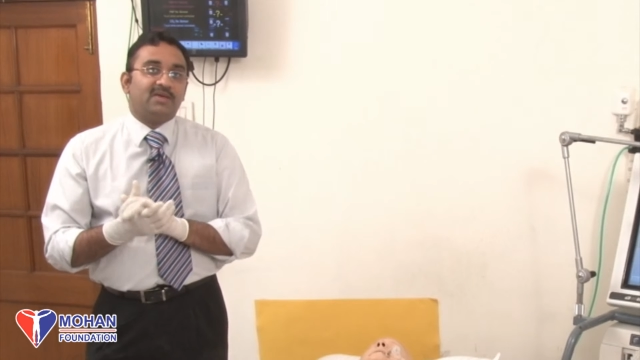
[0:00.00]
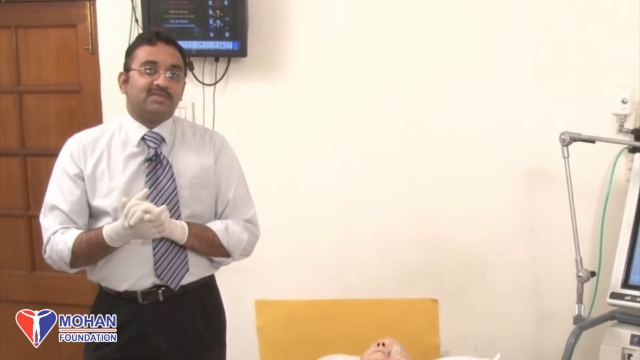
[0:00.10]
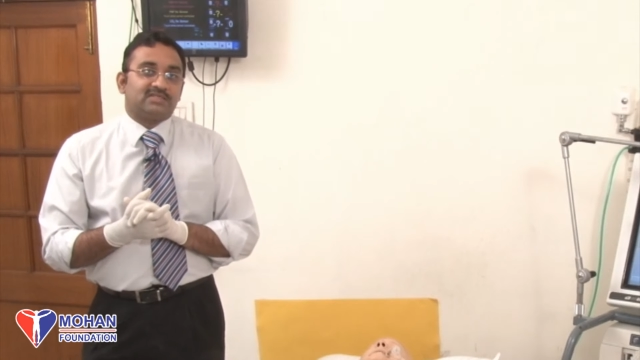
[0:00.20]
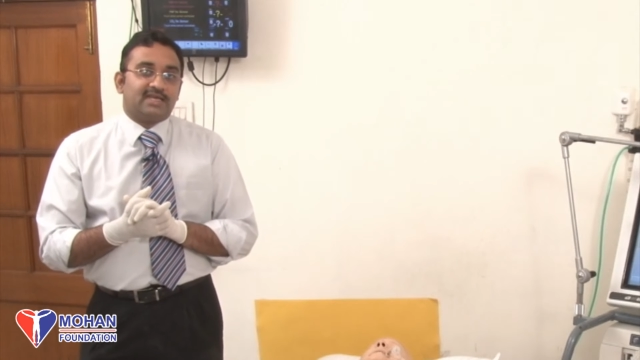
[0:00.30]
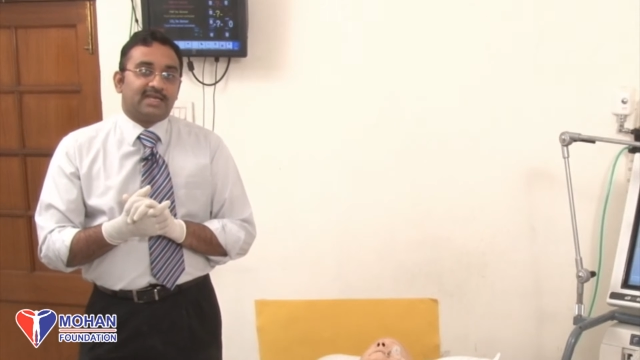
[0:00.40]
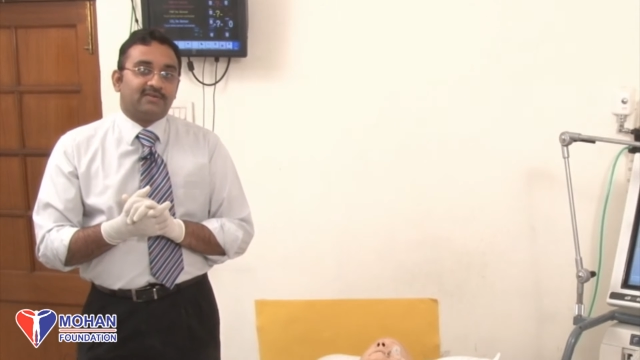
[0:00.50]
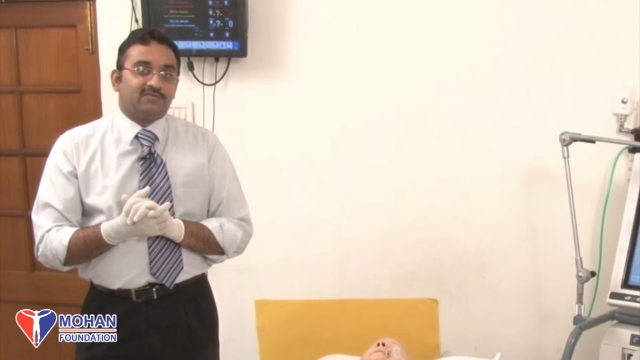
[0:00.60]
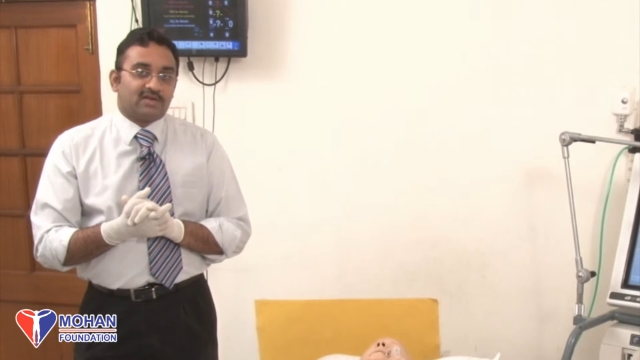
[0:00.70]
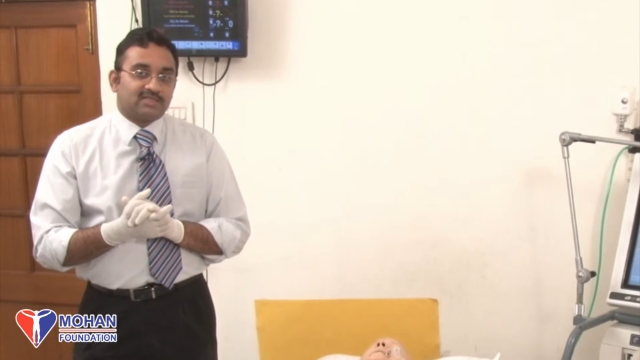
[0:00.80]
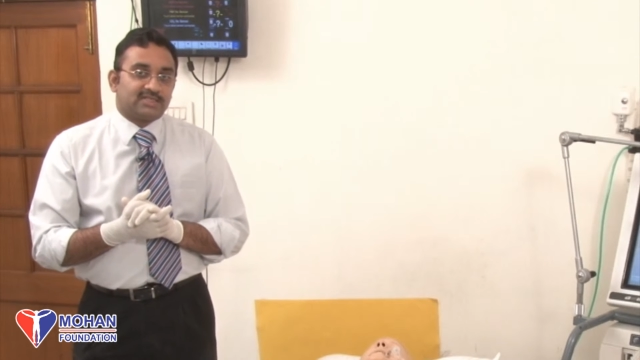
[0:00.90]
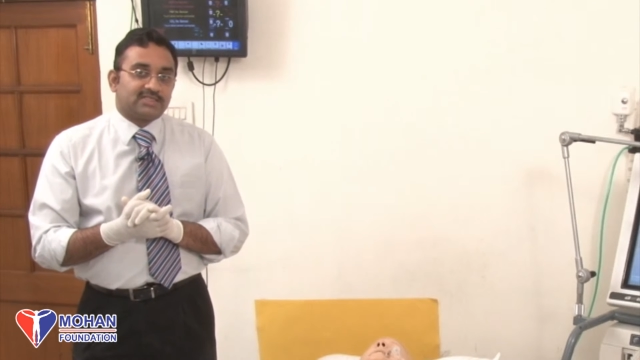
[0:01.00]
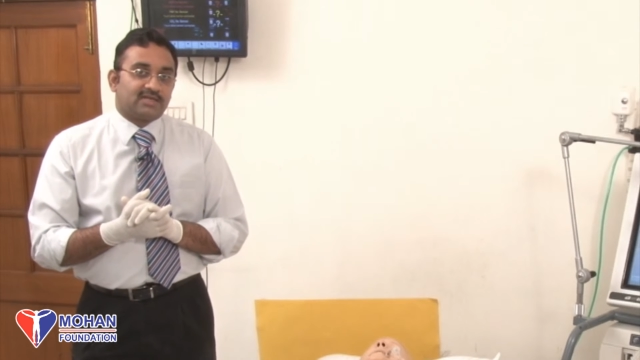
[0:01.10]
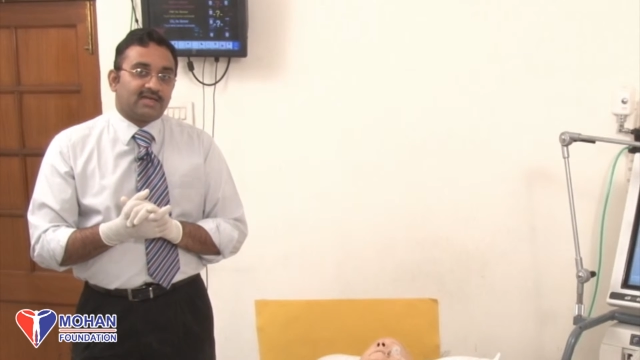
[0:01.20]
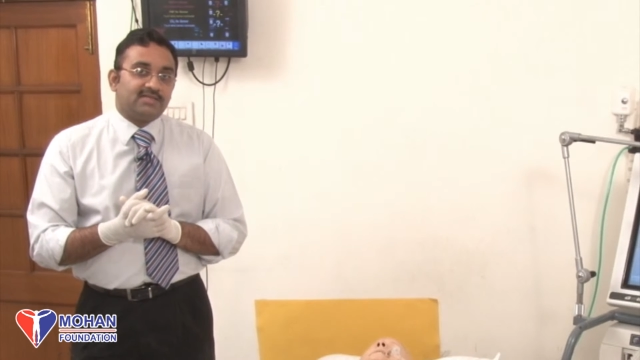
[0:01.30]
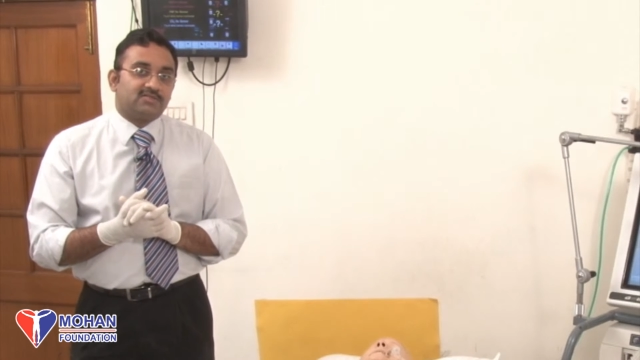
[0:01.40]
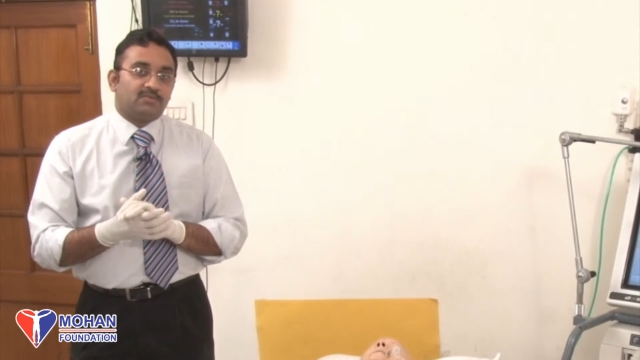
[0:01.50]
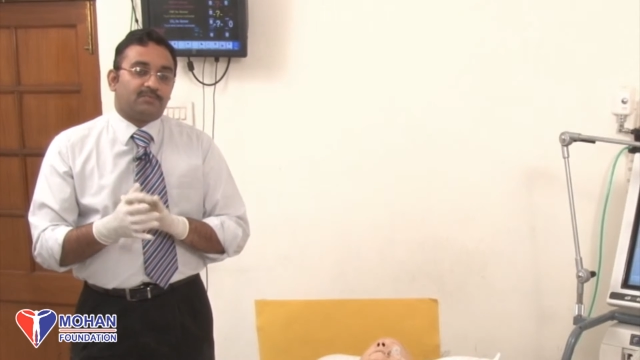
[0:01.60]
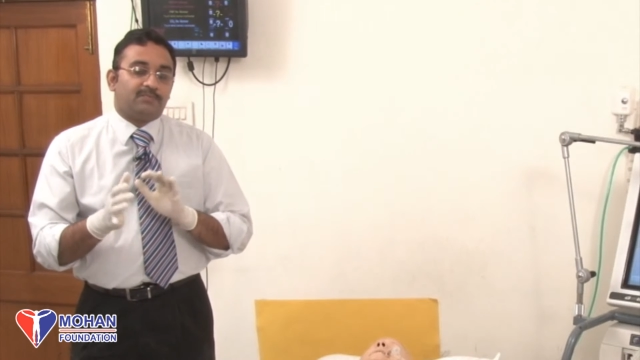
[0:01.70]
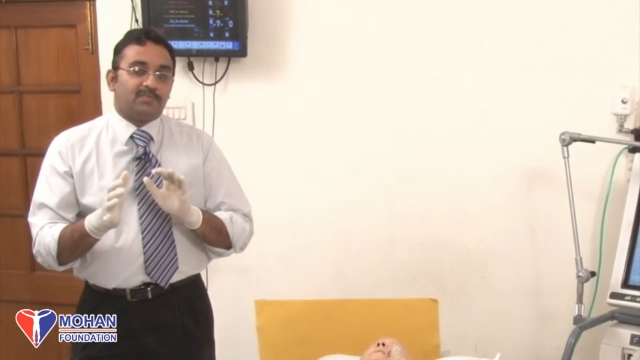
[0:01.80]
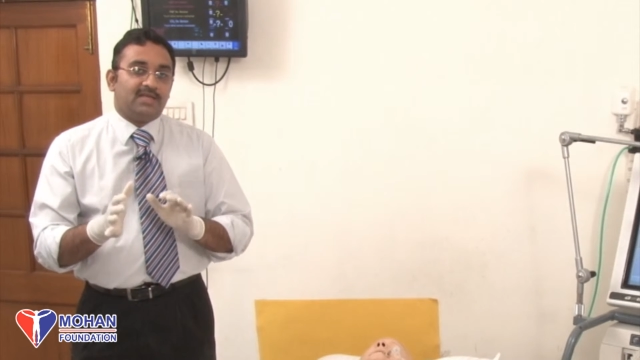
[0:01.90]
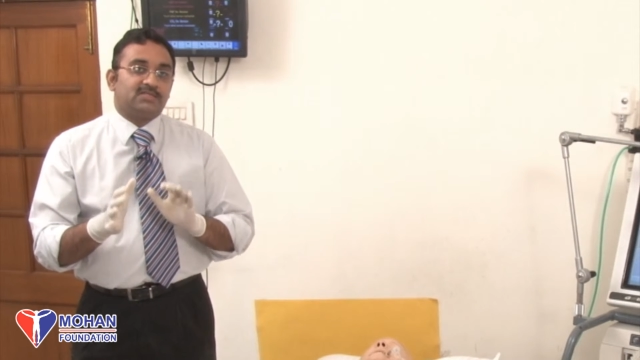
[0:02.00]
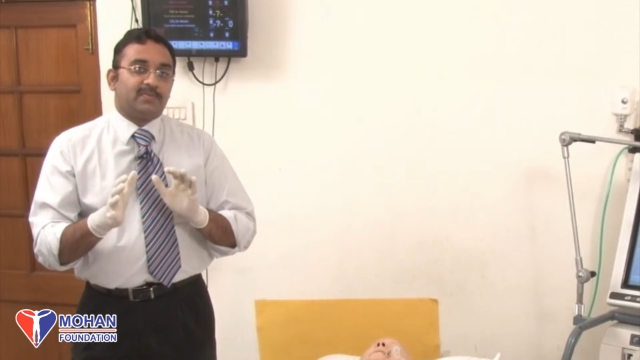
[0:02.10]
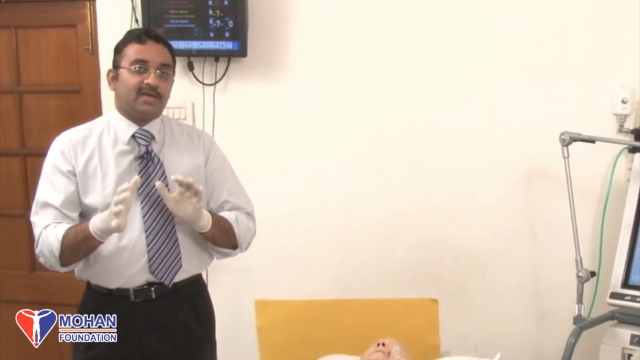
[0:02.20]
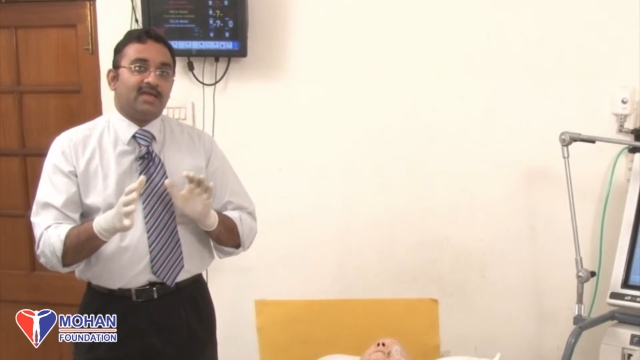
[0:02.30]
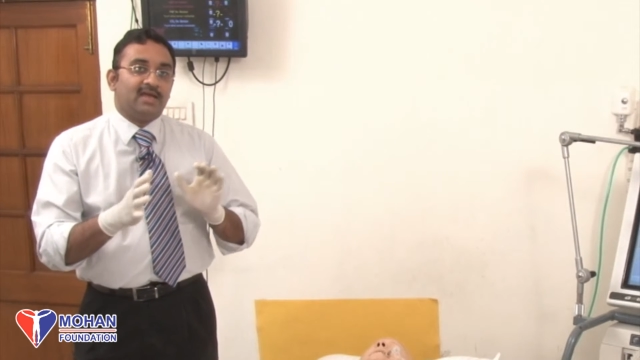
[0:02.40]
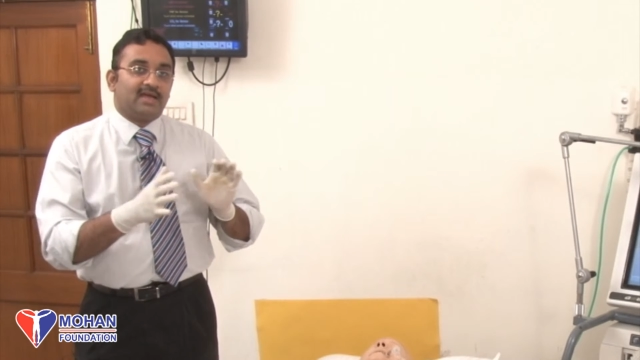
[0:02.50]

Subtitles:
mistaken for a chest rise. So, please pay